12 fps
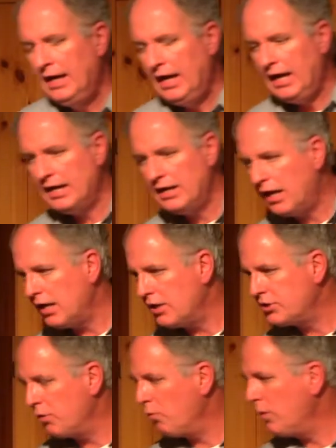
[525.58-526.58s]
And uh,
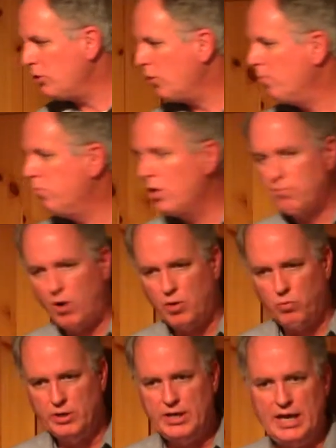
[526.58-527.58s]
so we went to a book barn
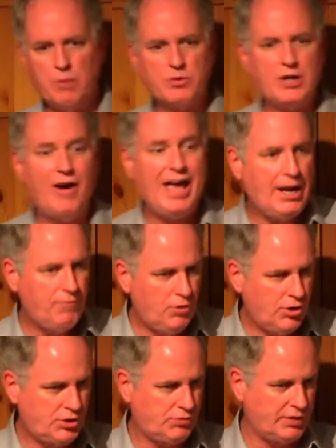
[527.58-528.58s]
one day. It was our
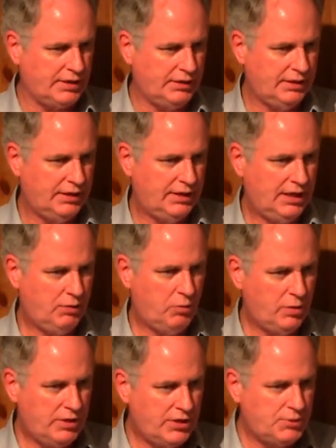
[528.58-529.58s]
anniversary. And we
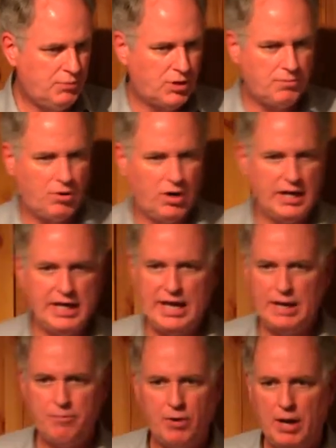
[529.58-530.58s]
went to this book barn. They
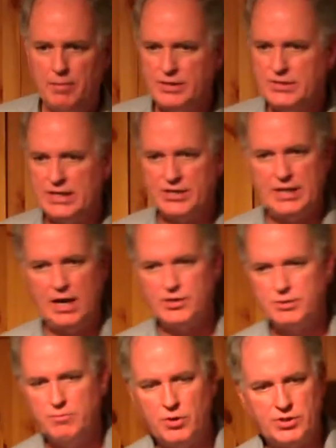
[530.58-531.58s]
had probably
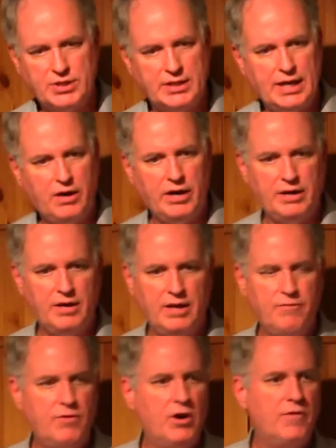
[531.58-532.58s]
6,000 books in there and,
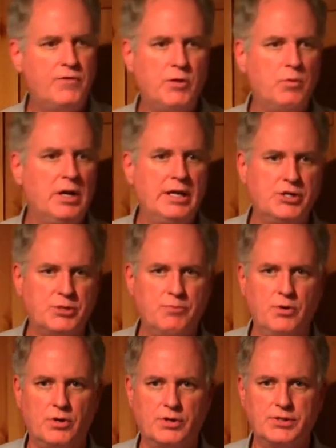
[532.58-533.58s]
and very few religious
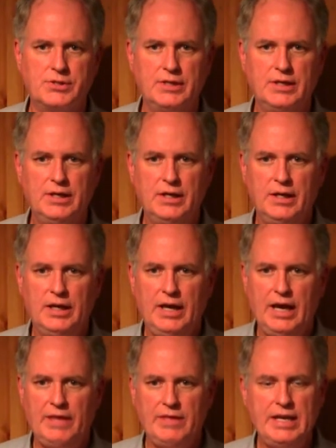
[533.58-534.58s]
books.
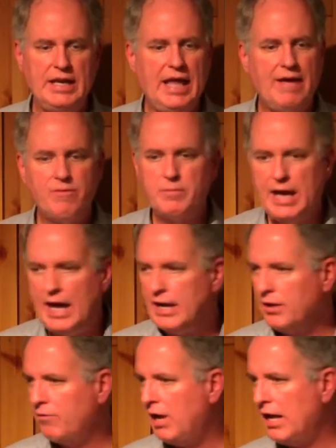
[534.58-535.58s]
And they didn't have them
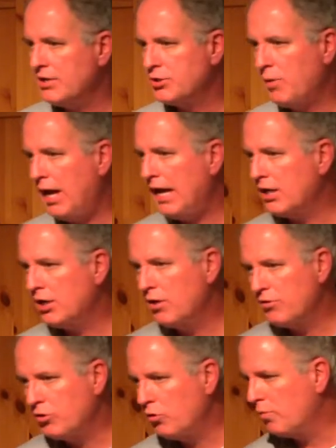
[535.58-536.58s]
categorized, so I had to go
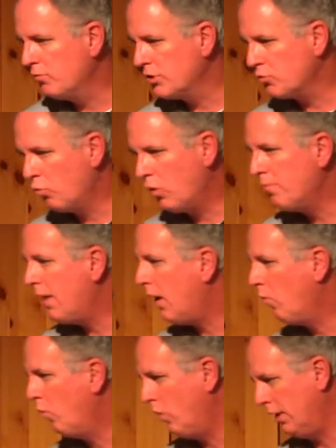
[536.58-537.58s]
through them just one by
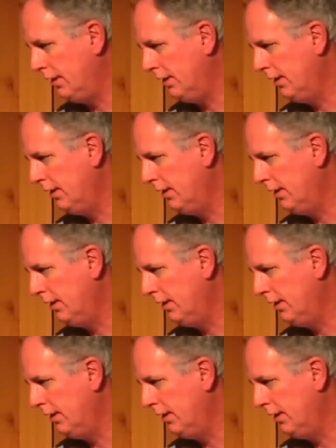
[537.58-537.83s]
one.